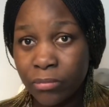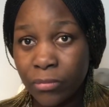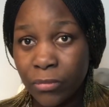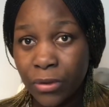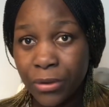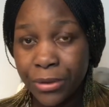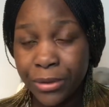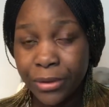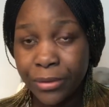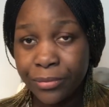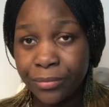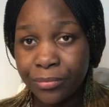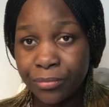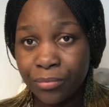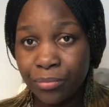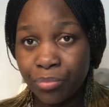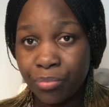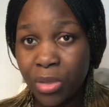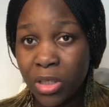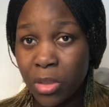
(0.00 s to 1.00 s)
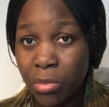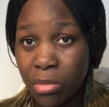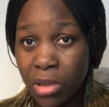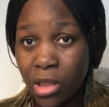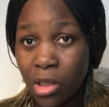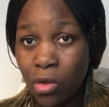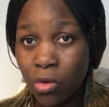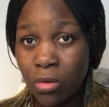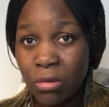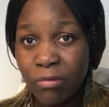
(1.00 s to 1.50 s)
Yeah? But
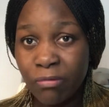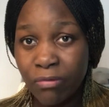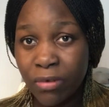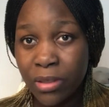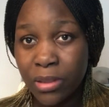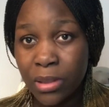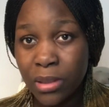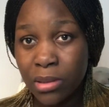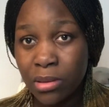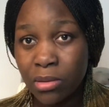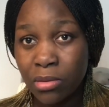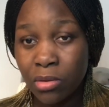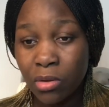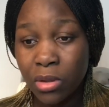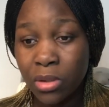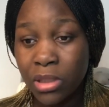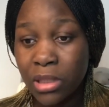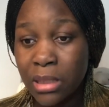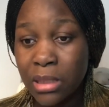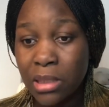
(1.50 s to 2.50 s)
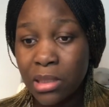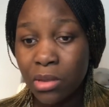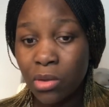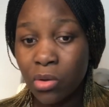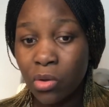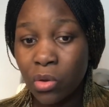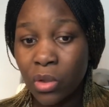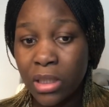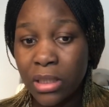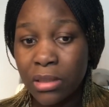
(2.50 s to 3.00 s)
make good friends. Not just
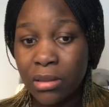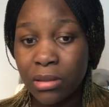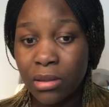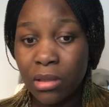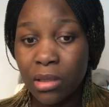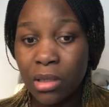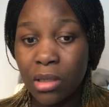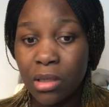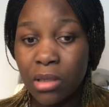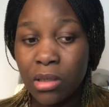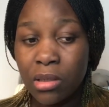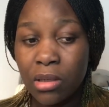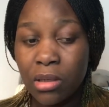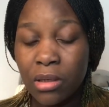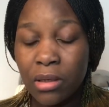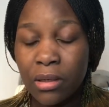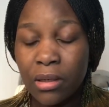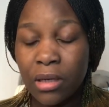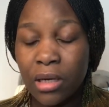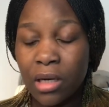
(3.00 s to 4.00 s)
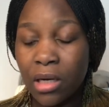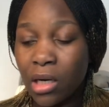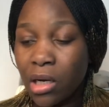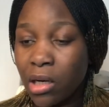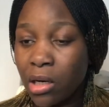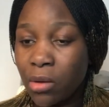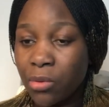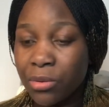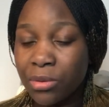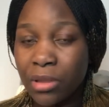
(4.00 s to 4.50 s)
go and hang
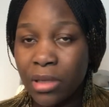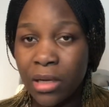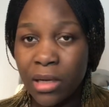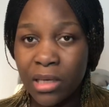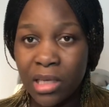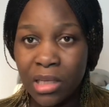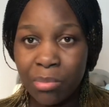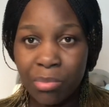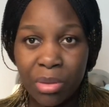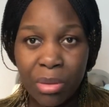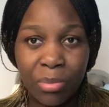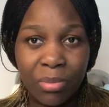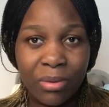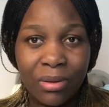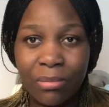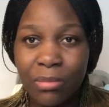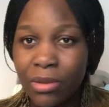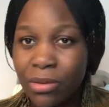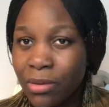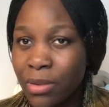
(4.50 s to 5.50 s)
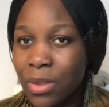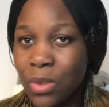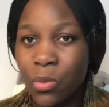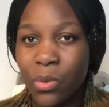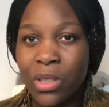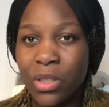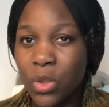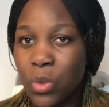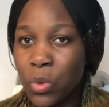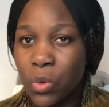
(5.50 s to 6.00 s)
around with any people because you
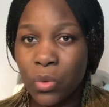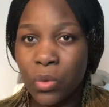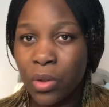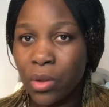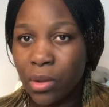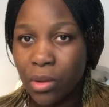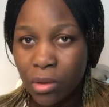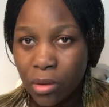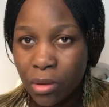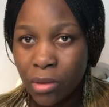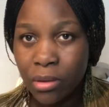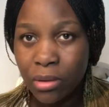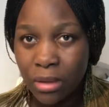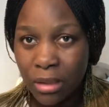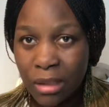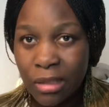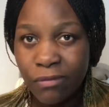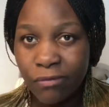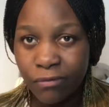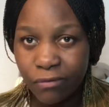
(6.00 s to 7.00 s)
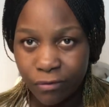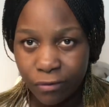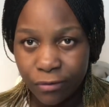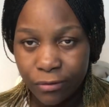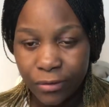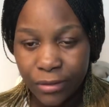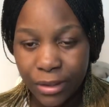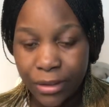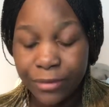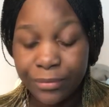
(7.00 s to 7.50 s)
want to live.
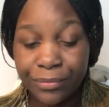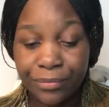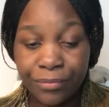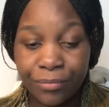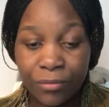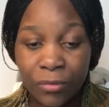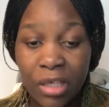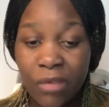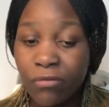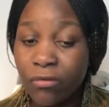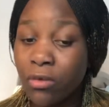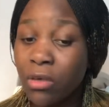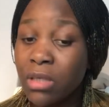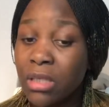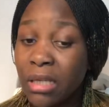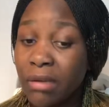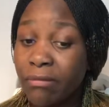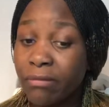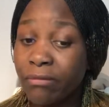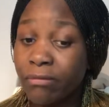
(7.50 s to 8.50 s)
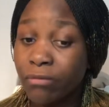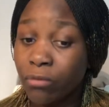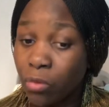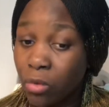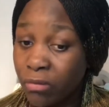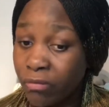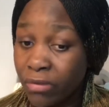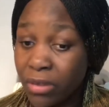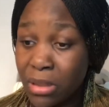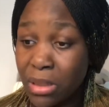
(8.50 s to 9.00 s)
Yeah? If you don't have
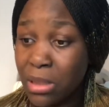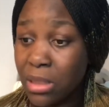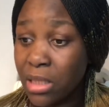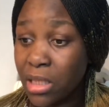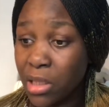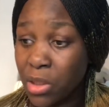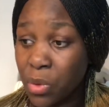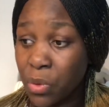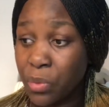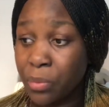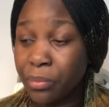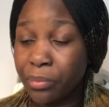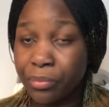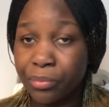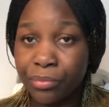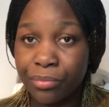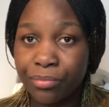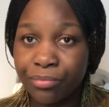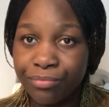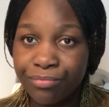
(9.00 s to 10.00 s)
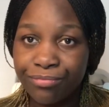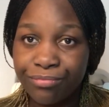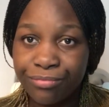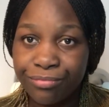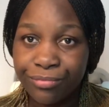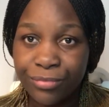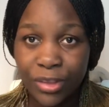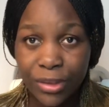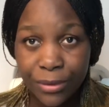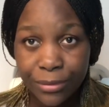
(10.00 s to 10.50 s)
good friends, stay at home.
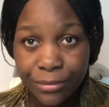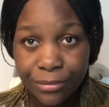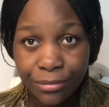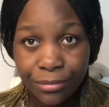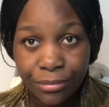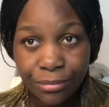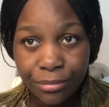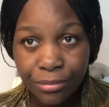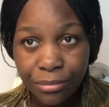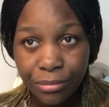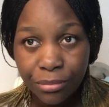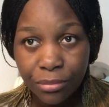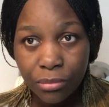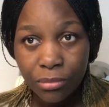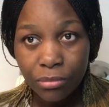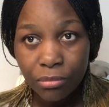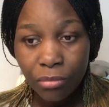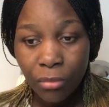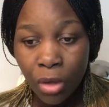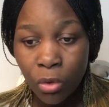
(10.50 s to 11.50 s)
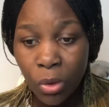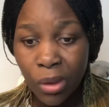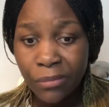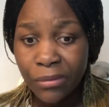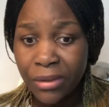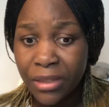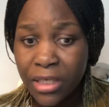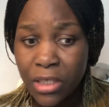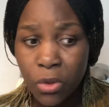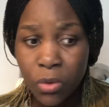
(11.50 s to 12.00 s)
Yeah? You have
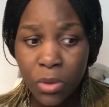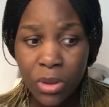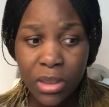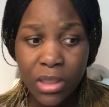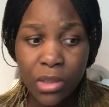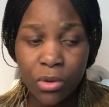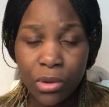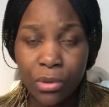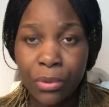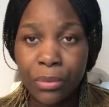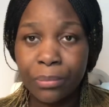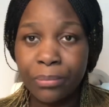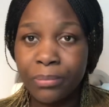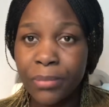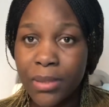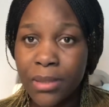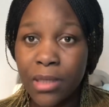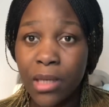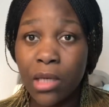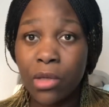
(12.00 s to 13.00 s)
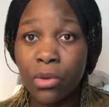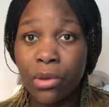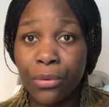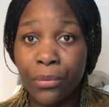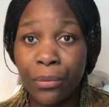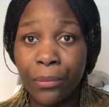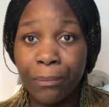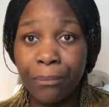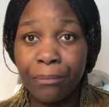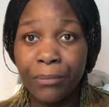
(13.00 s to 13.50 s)
the right to stay in your room. Stay in your
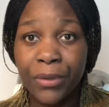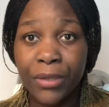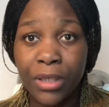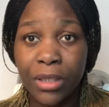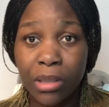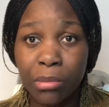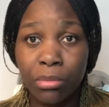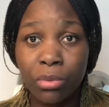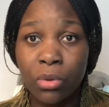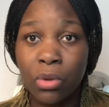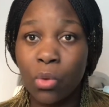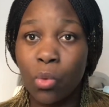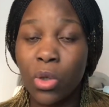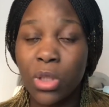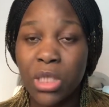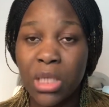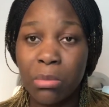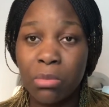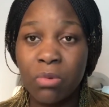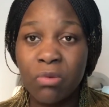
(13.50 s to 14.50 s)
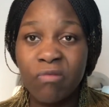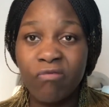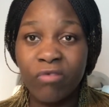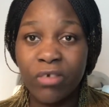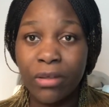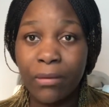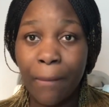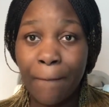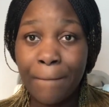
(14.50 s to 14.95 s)
room, read a book, watch a movie.